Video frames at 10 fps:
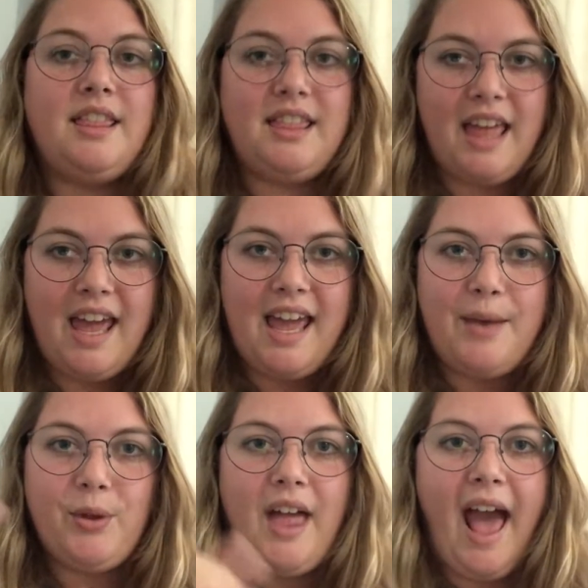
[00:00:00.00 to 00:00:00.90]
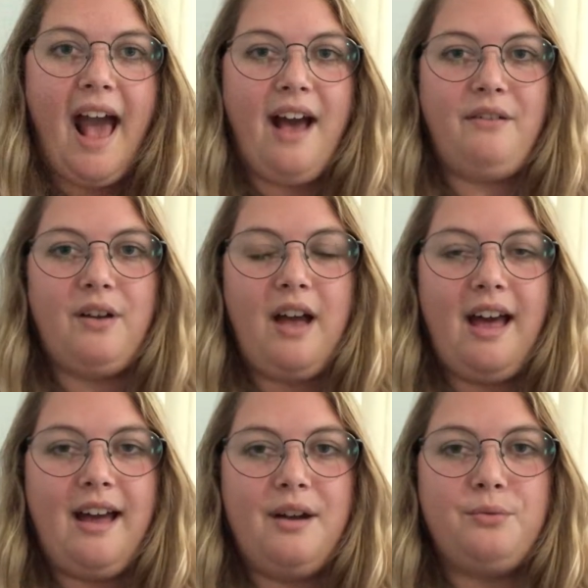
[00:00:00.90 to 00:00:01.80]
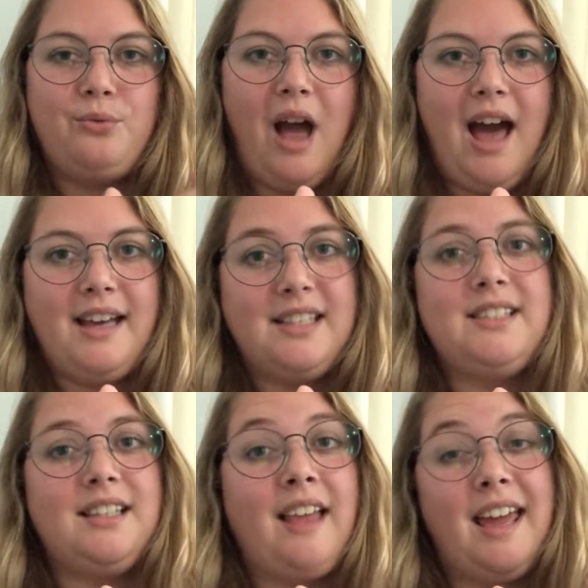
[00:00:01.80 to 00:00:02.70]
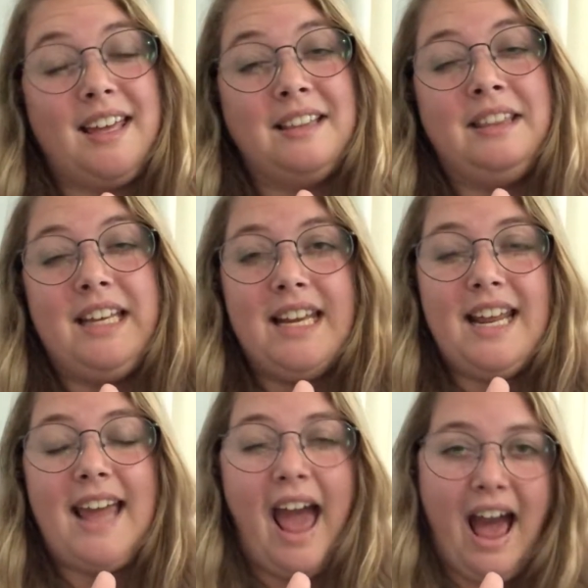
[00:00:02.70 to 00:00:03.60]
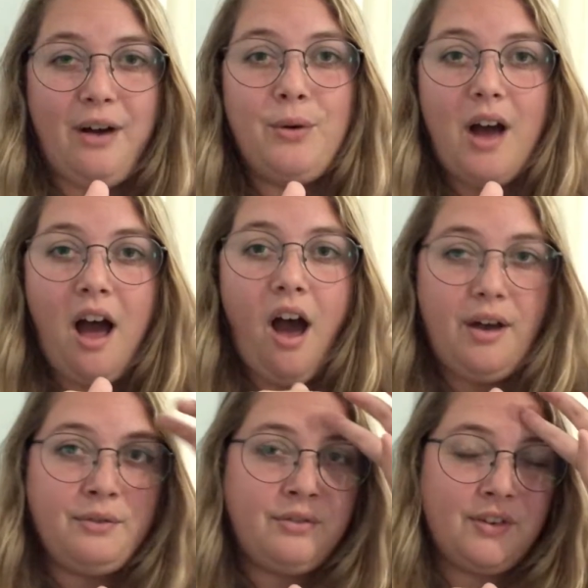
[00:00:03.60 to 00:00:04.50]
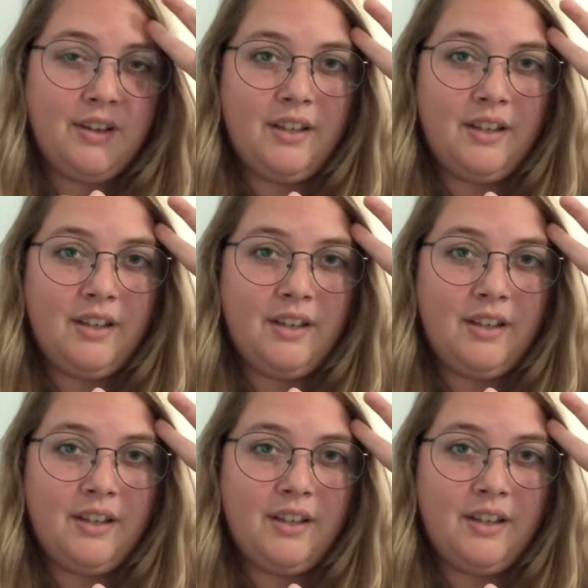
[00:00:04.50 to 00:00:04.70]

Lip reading: they will have rocks, like, leading out of